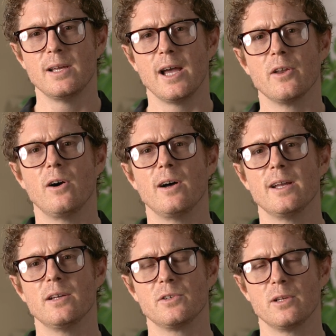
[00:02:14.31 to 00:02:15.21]
and
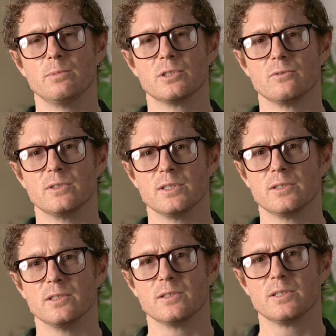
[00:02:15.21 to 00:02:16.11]
high temperature
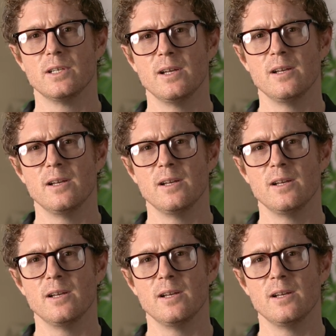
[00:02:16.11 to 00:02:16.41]
resistance.